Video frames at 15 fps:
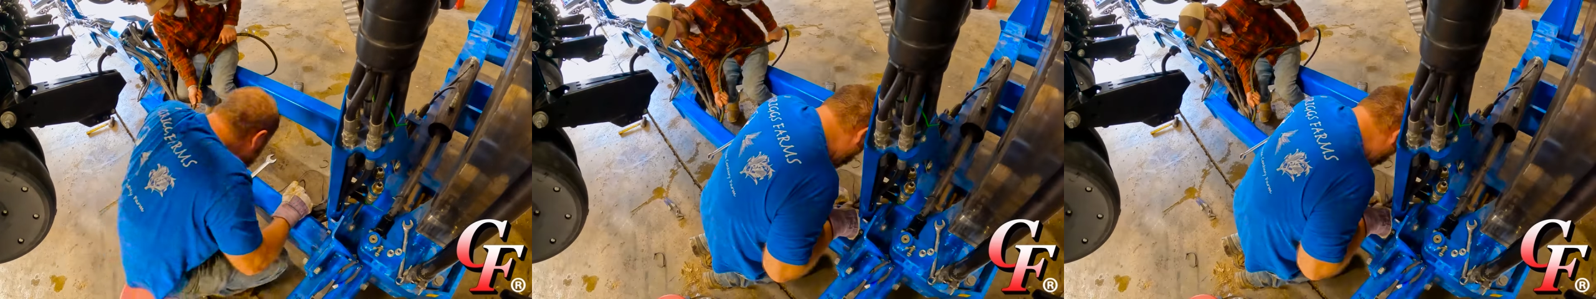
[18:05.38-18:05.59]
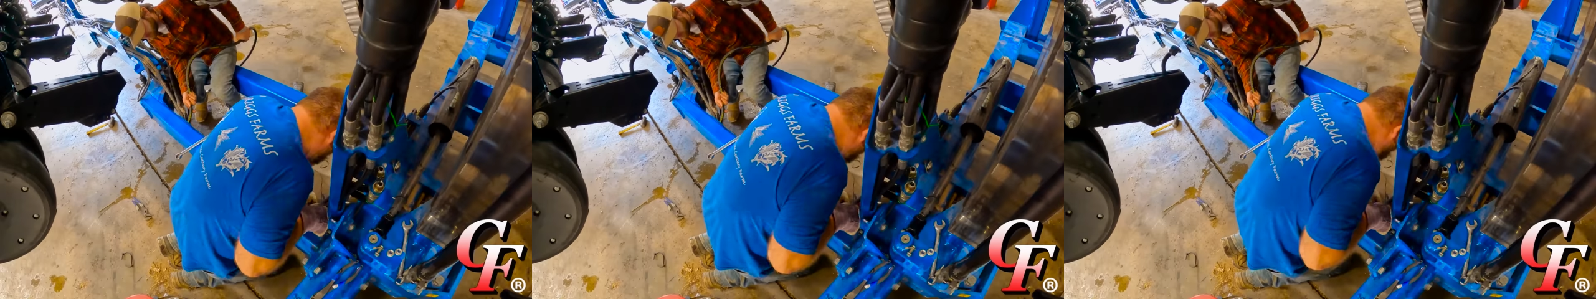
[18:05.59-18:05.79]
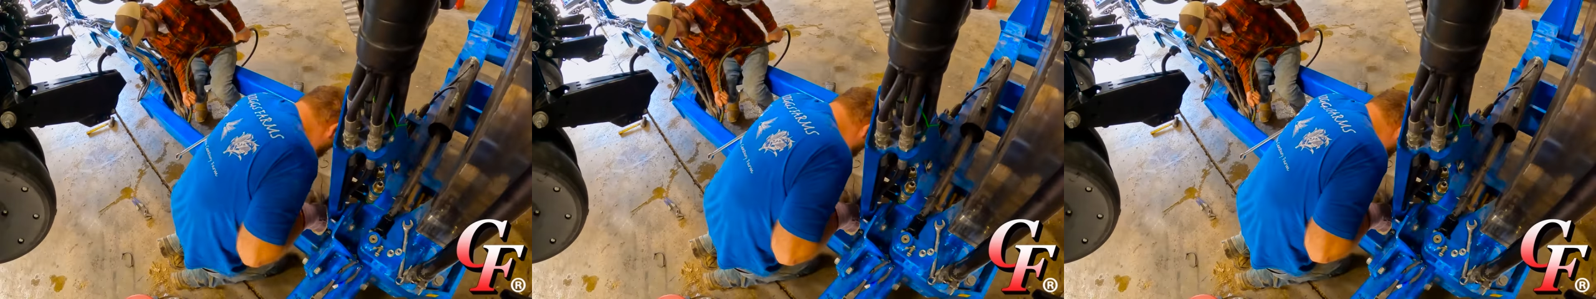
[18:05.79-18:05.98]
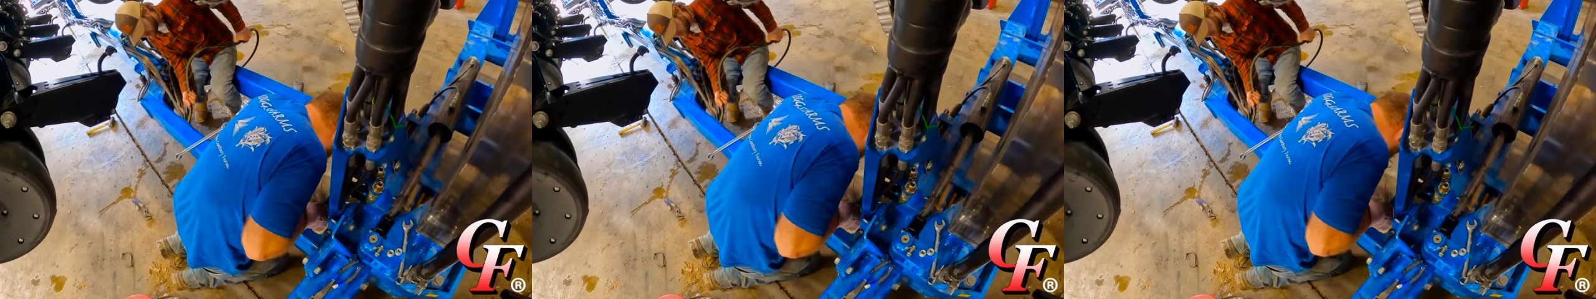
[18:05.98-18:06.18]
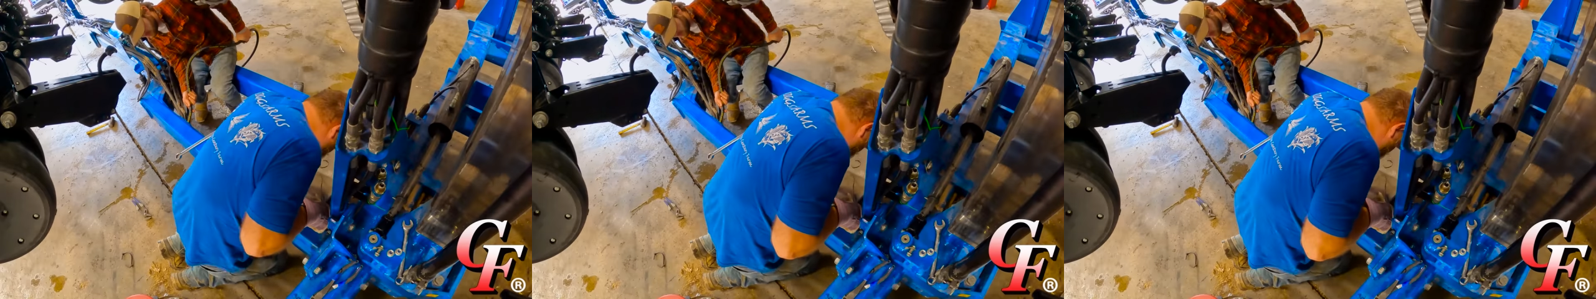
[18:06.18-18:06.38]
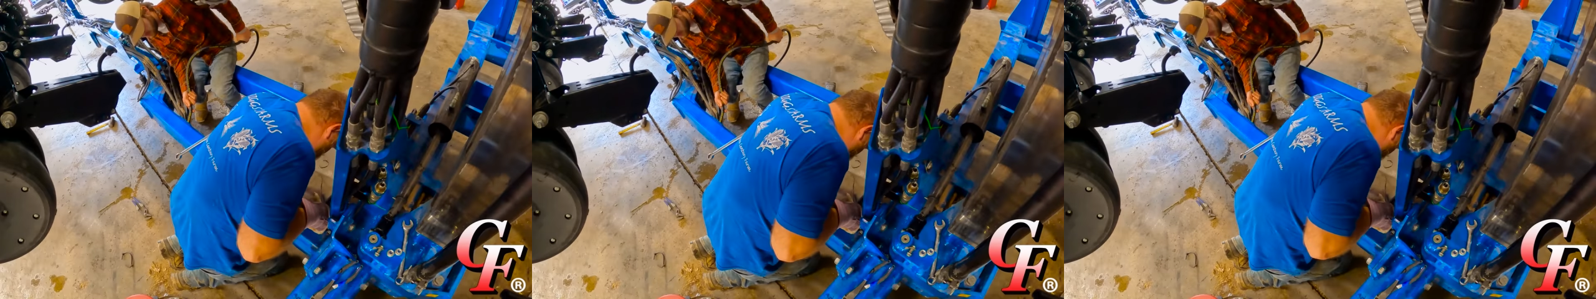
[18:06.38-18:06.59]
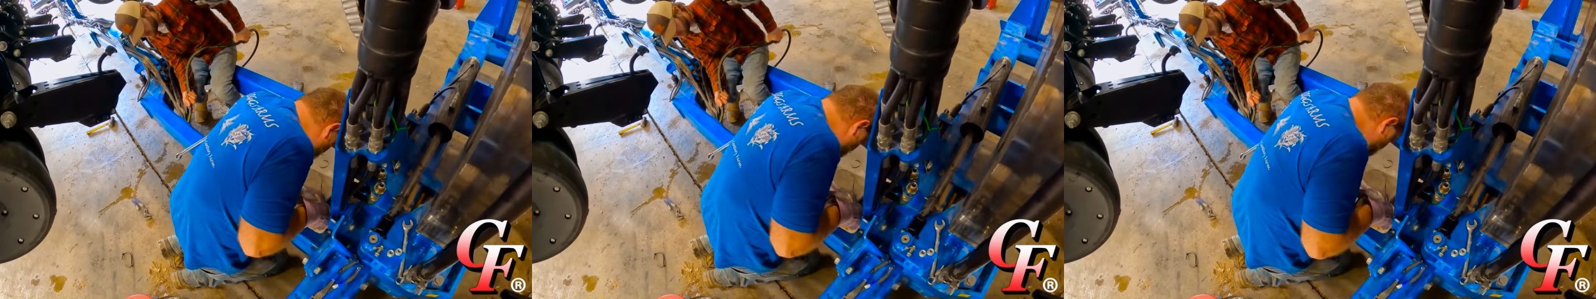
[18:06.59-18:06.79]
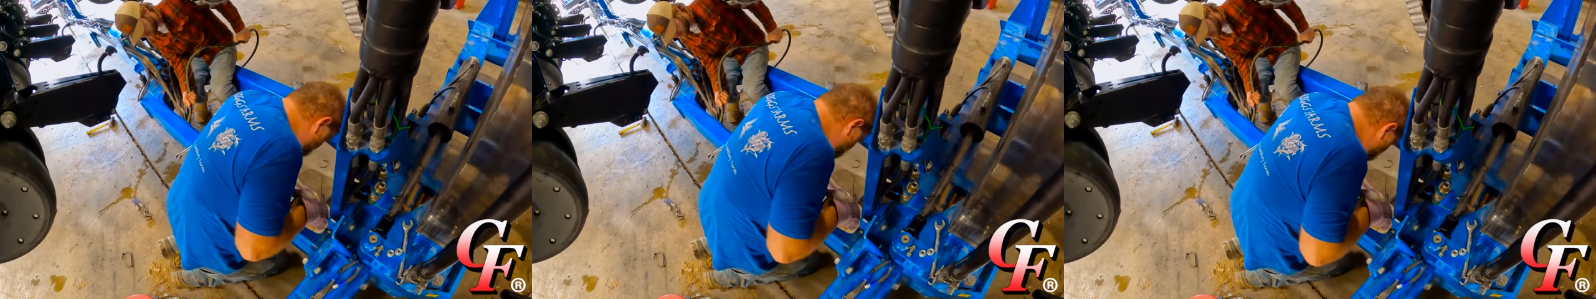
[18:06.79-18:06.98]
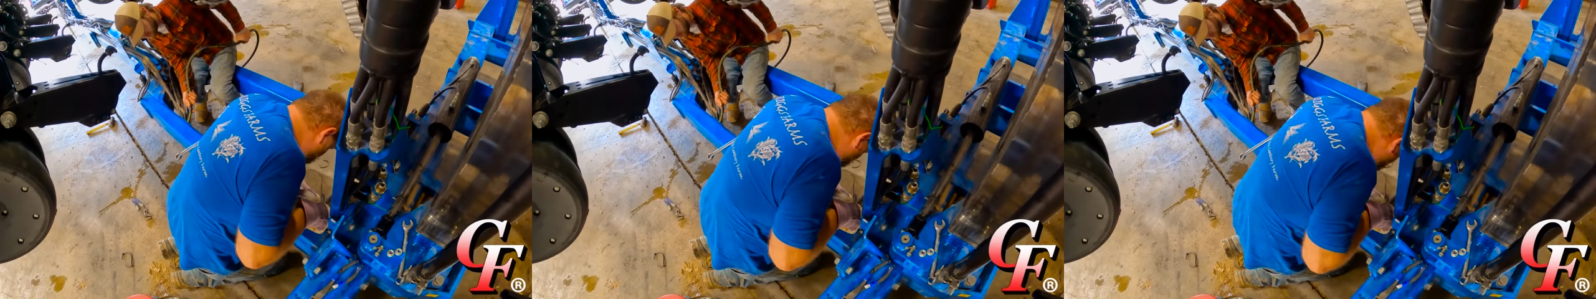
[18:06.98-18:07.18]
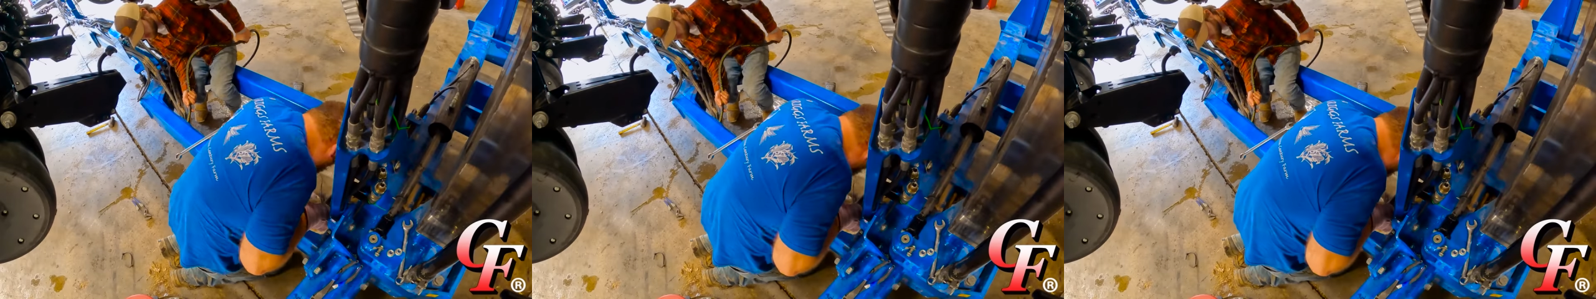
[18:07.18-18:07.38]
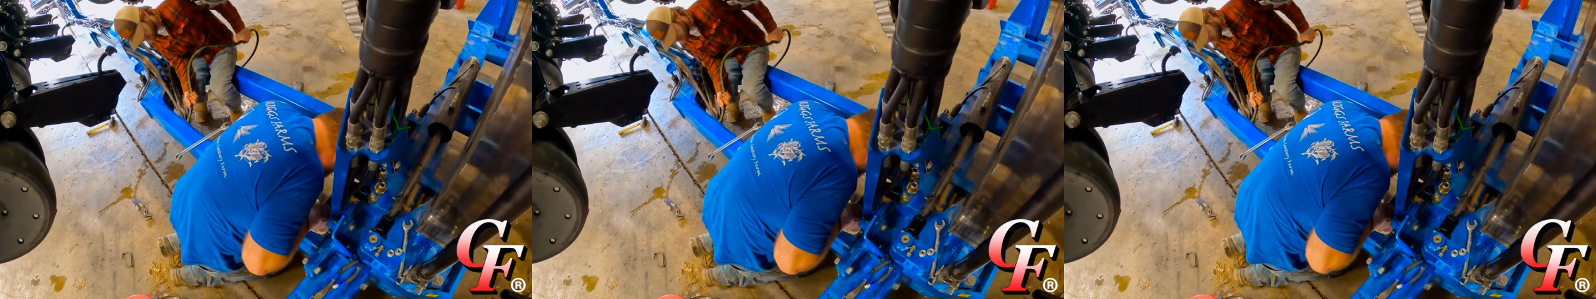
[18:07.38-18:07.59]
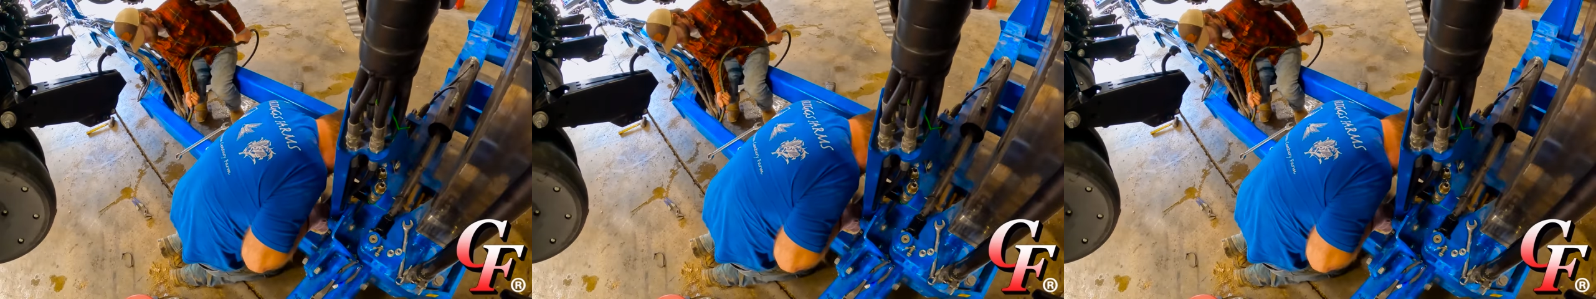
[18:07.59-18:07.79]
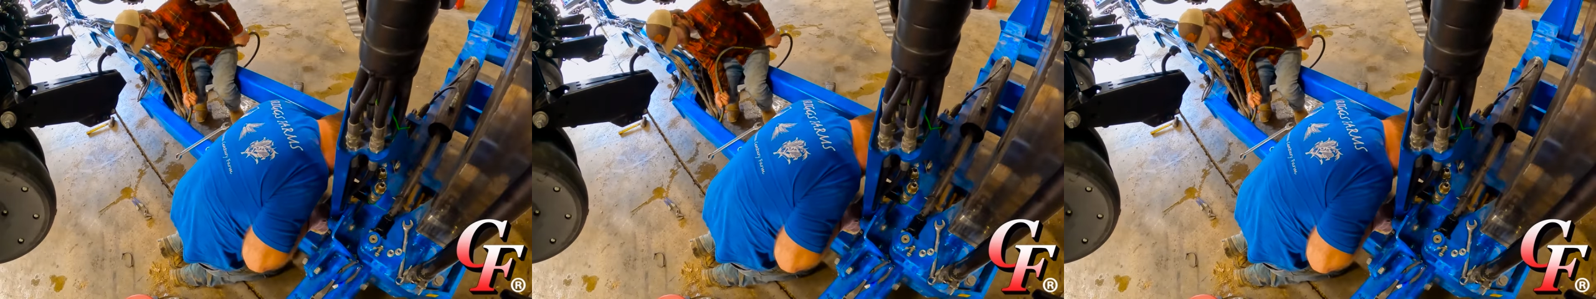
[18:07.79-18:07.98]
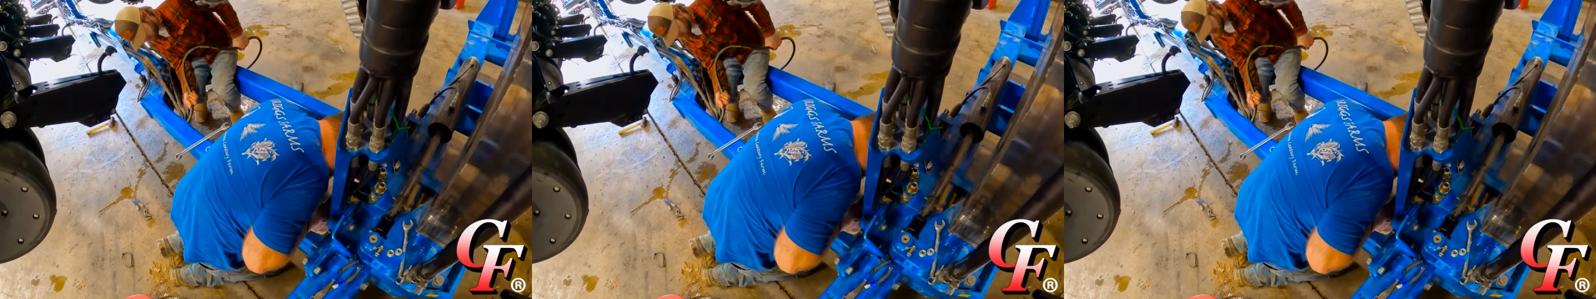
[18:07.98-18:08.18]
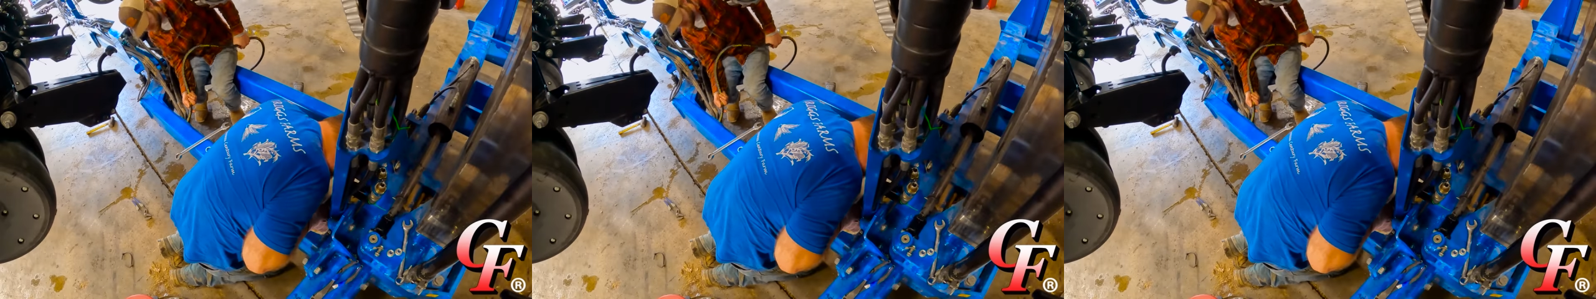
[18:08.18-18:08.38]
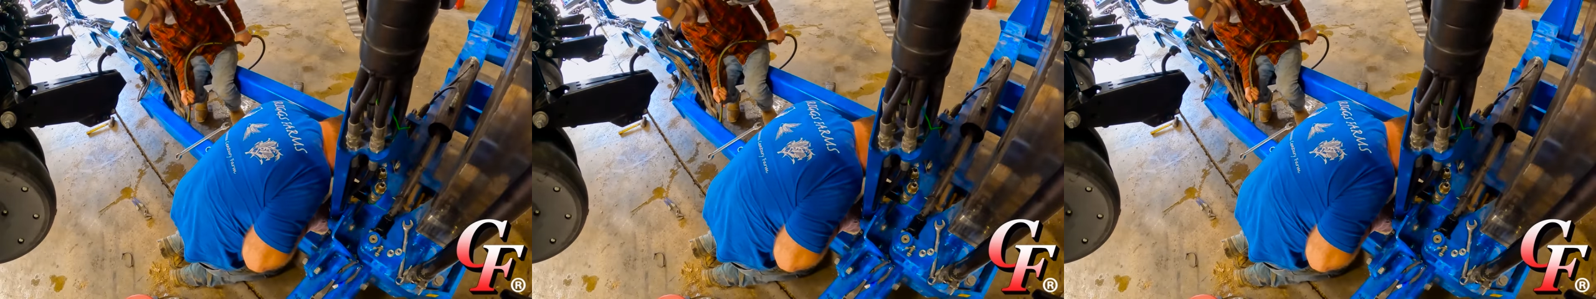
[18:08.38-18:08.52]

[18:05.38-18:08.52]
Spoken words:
(no speaker visible)